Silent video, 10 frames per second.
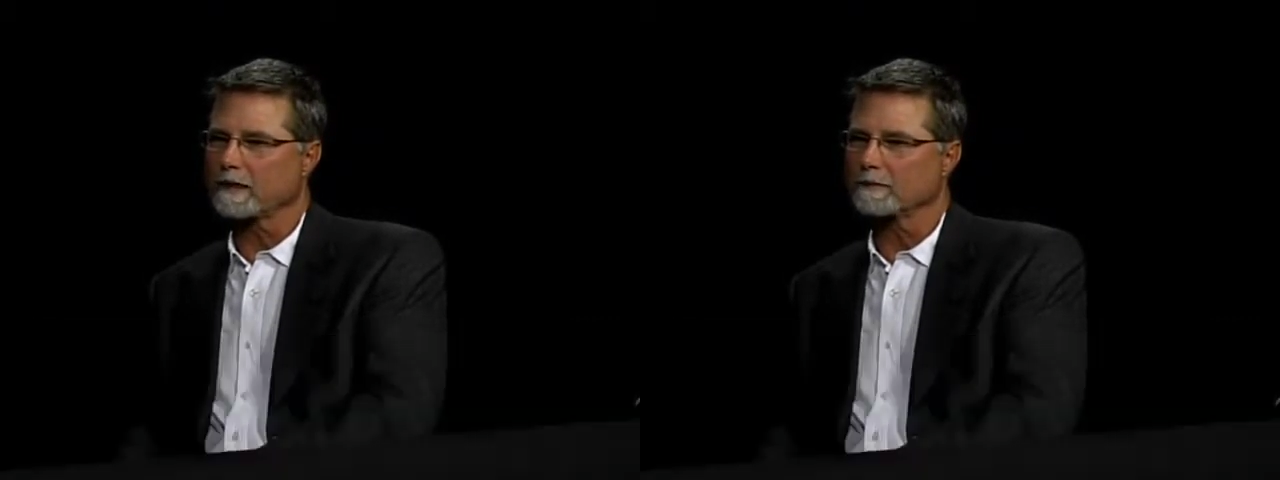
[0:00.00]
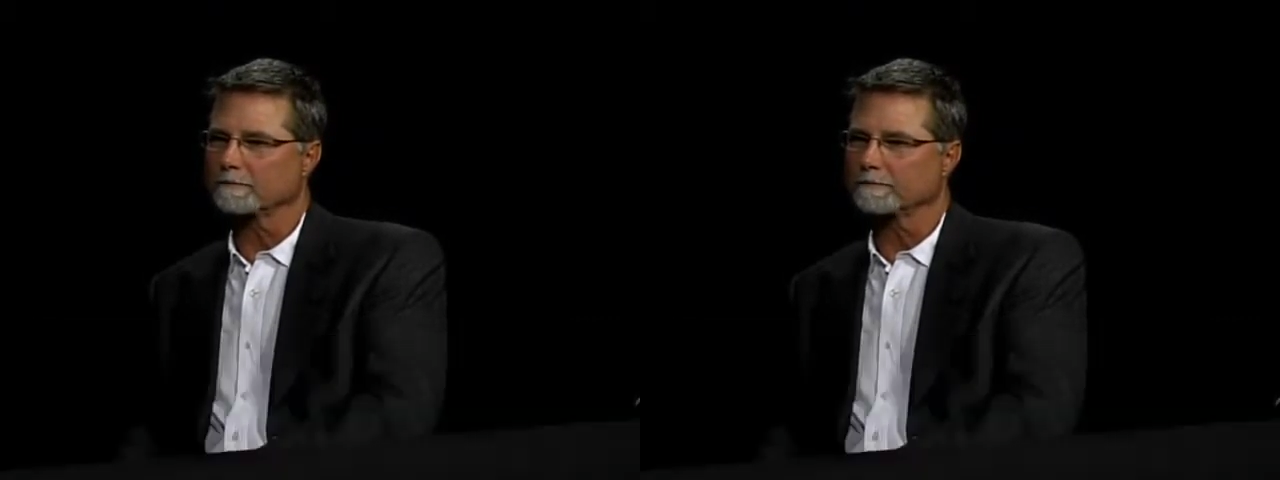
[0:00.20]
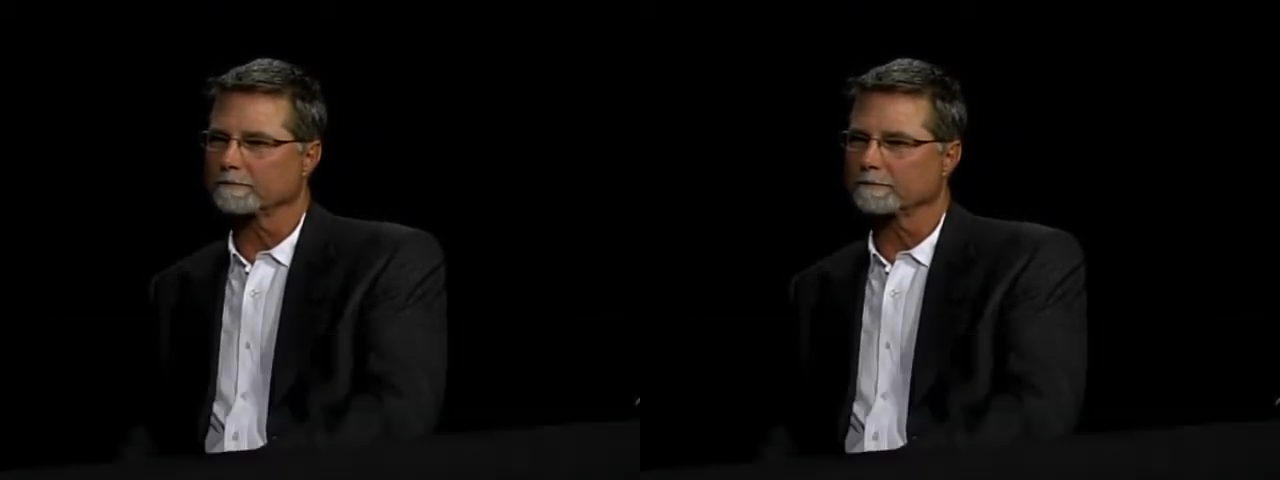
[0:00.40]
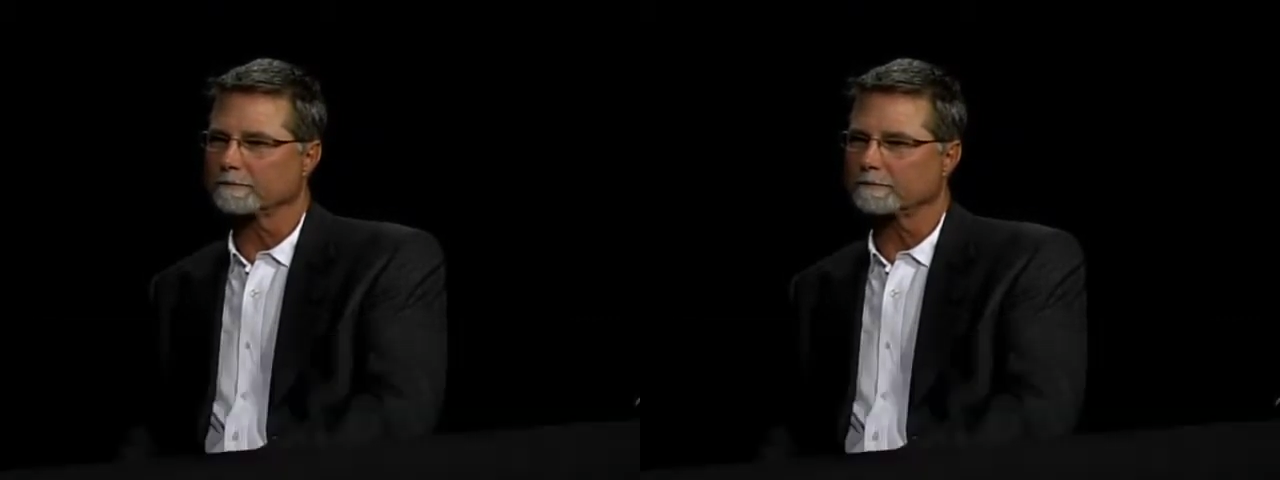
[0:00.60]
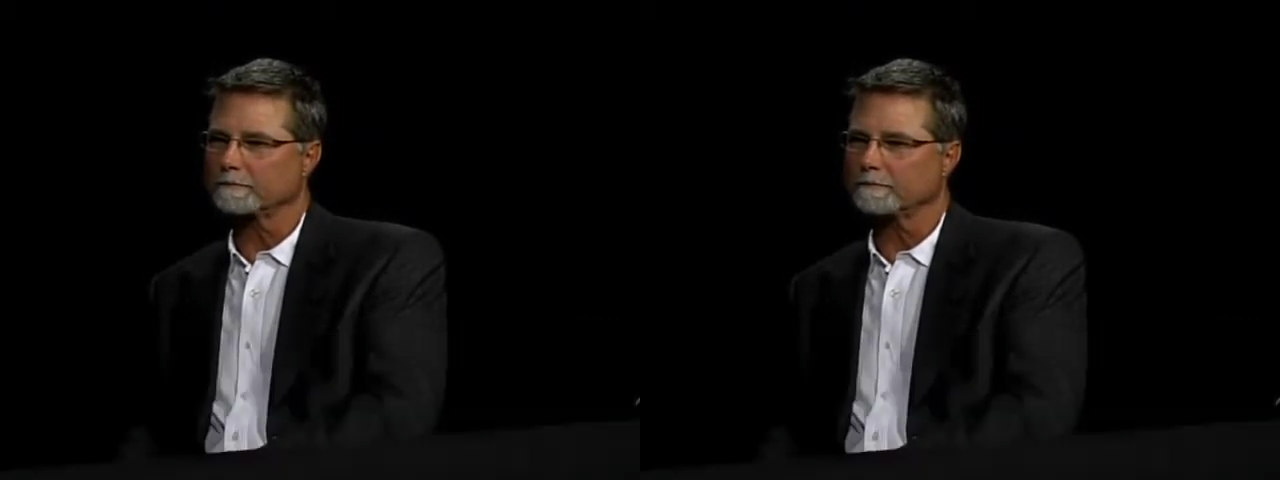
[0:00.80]
is that we need to
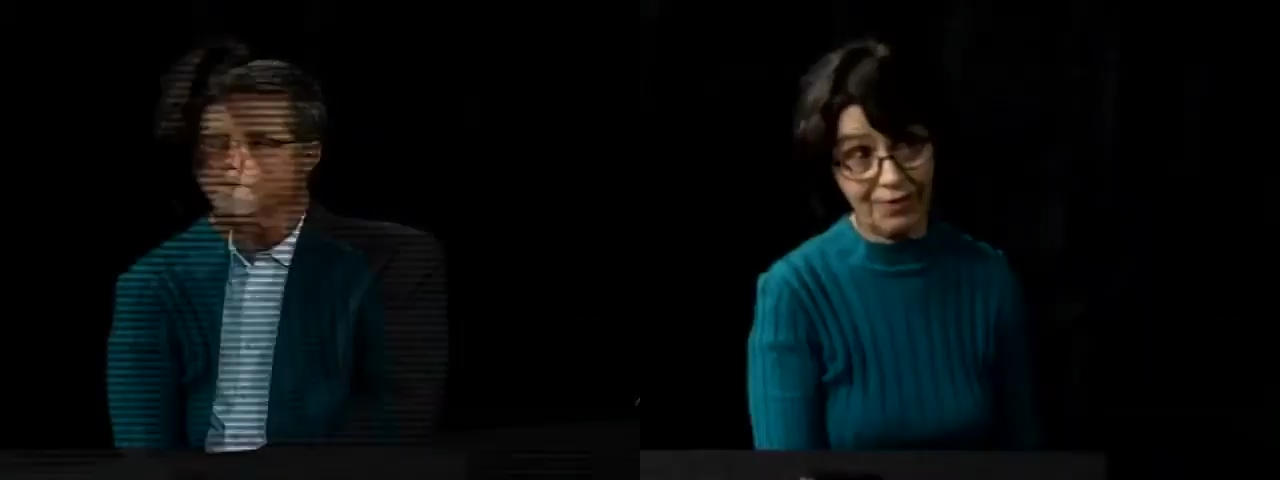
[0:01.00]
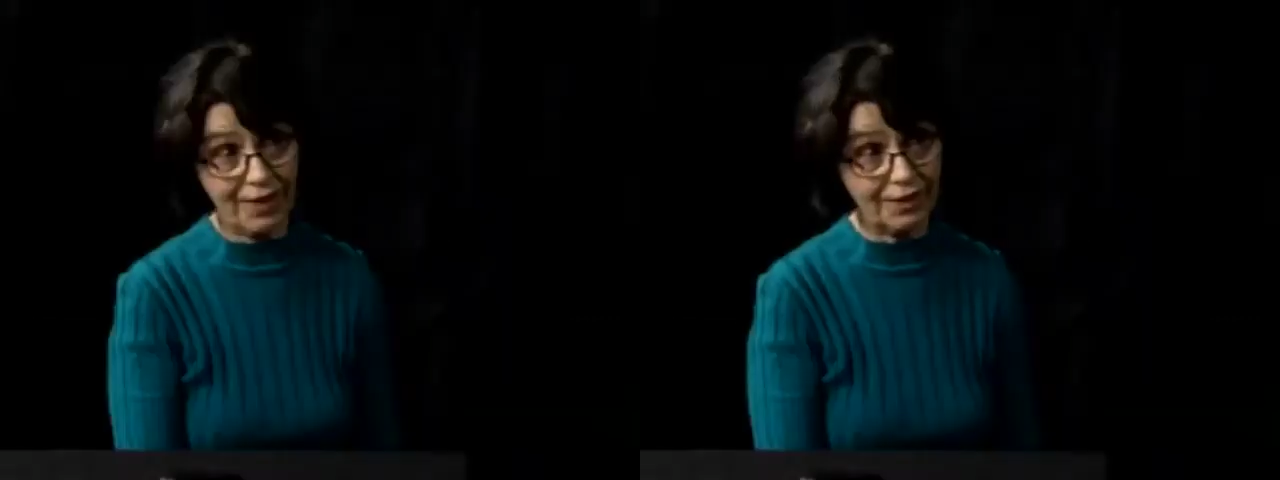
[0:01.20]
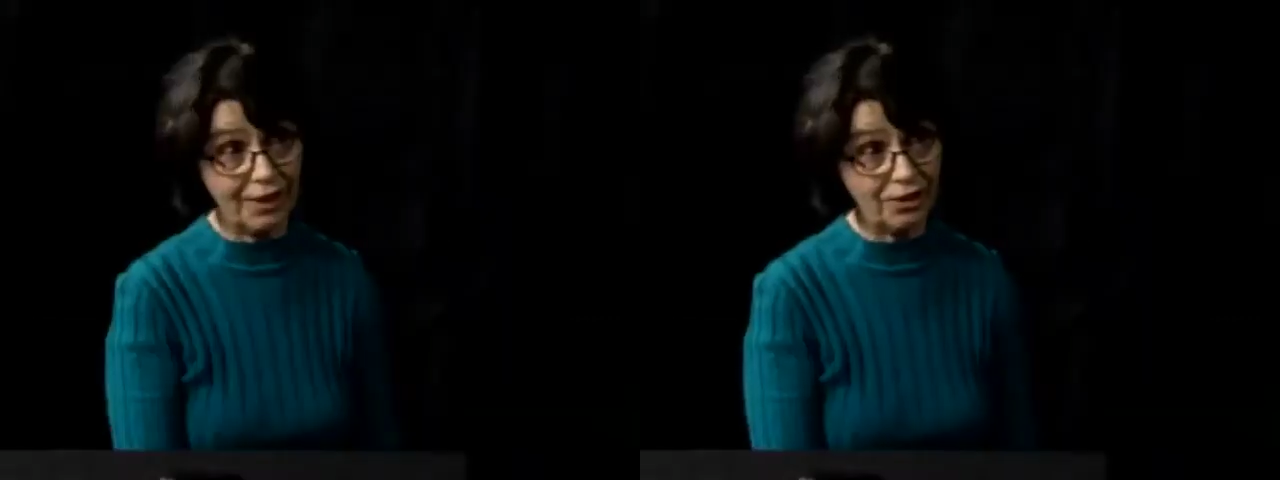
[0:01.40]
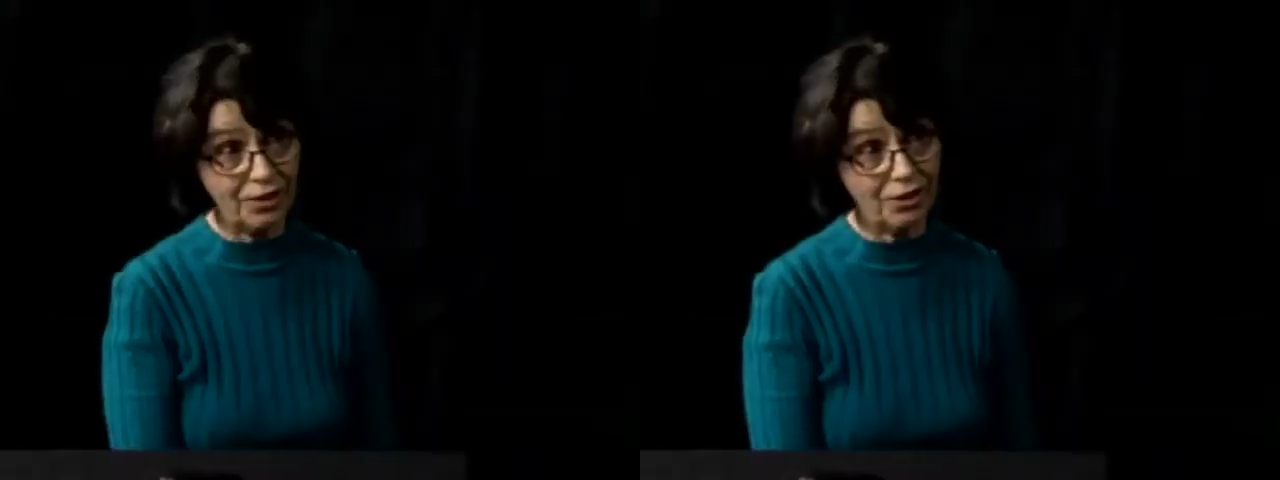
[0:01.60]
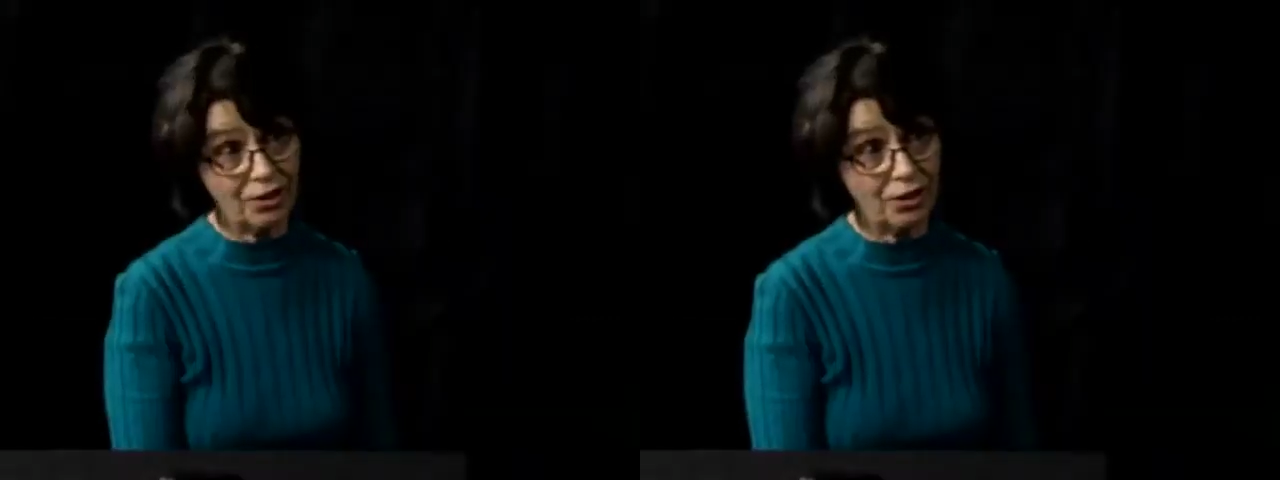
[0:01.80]
maintain our
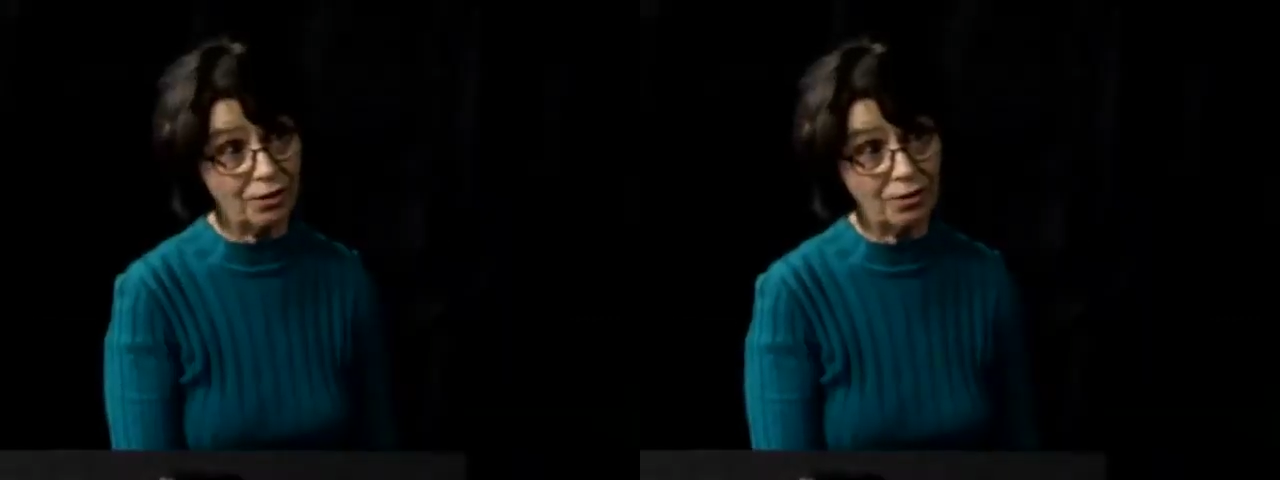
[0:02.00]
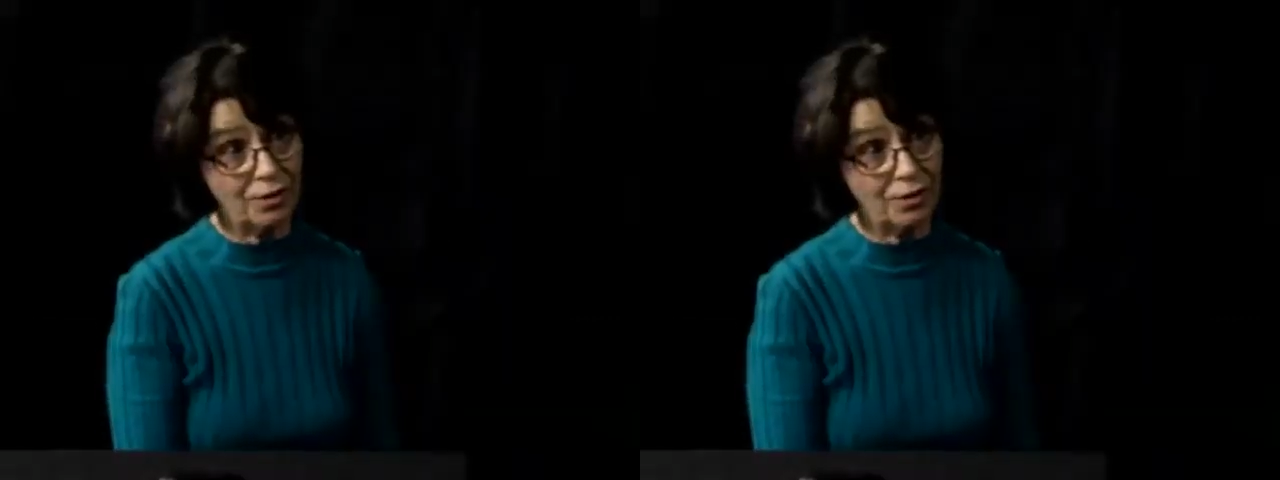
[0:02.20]
foundations too?